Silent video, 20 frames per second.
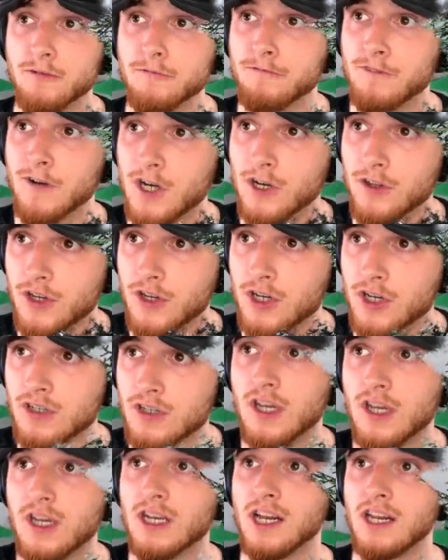
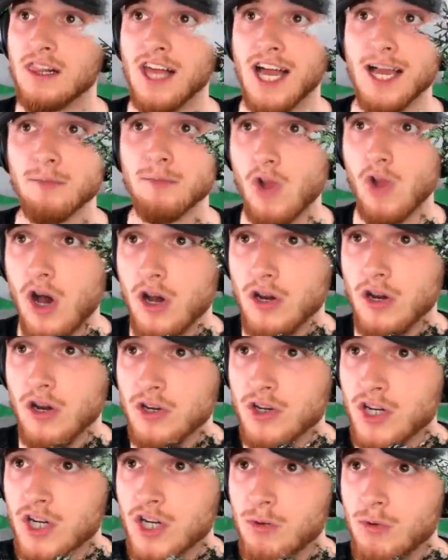further, climb
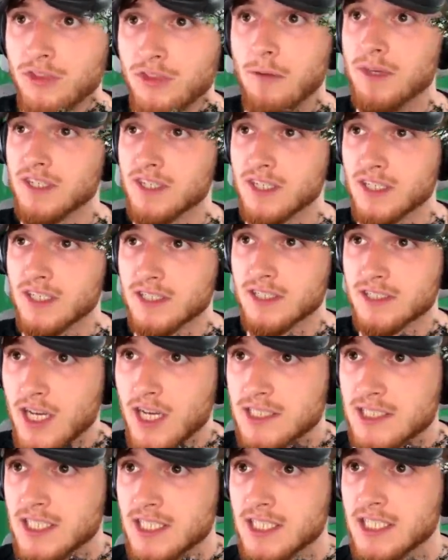longer without being
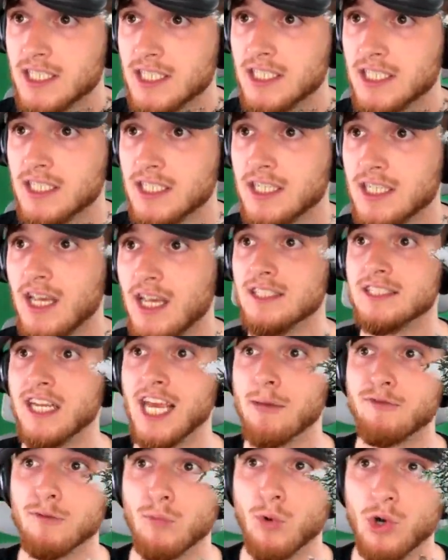exhausted, stay
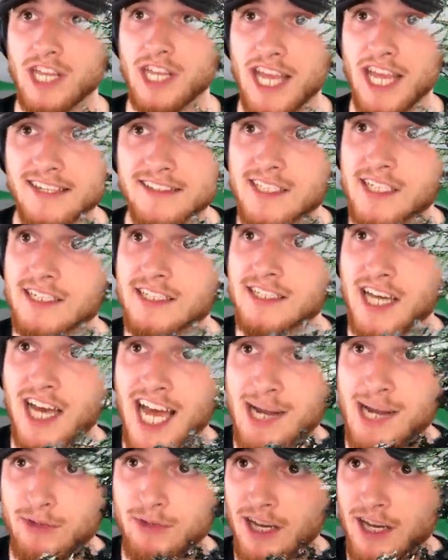up for more days at a
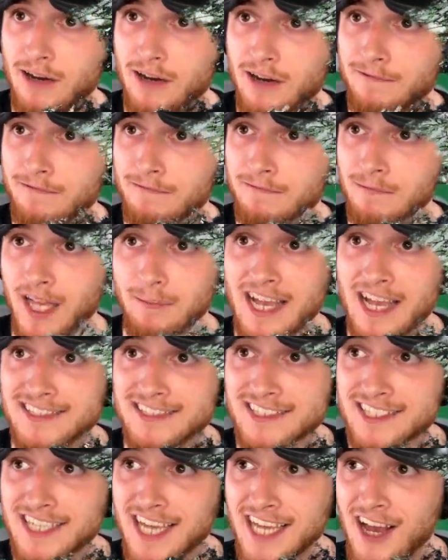time without like
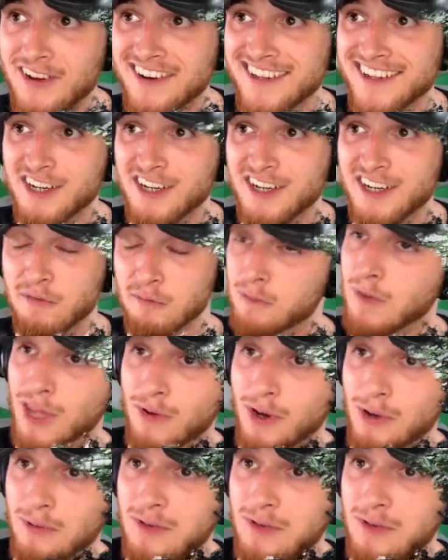passing out. By the way, we